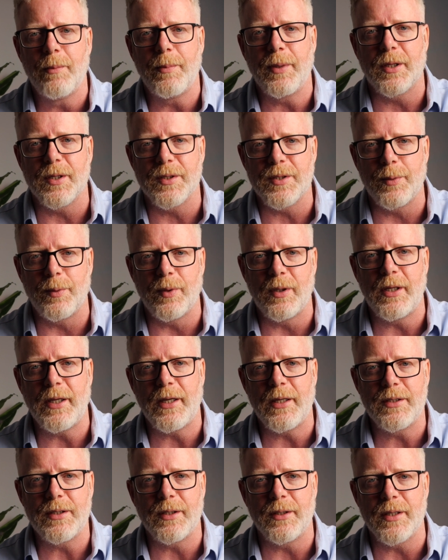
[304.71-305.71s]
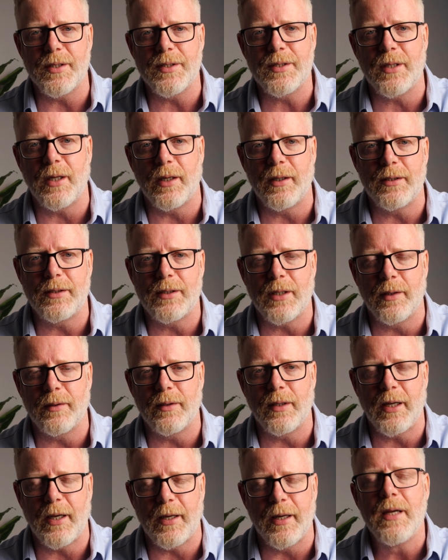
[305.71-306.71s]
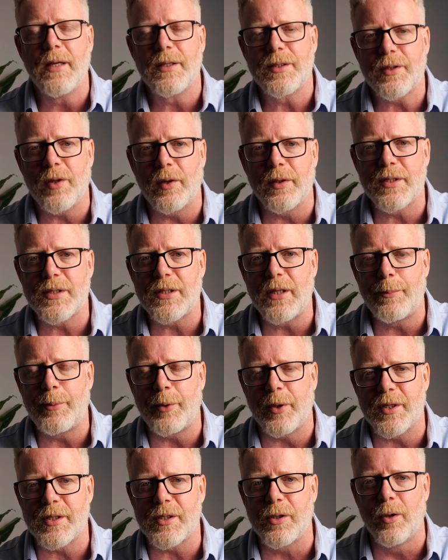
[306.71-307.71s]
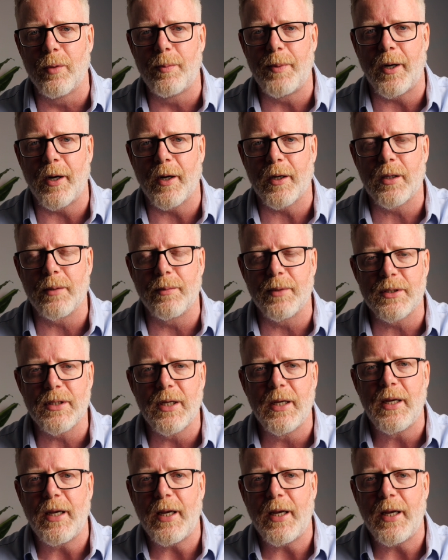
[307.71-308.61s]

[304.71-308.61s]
because it will lead to this down the line. It's called a slippery slope argument.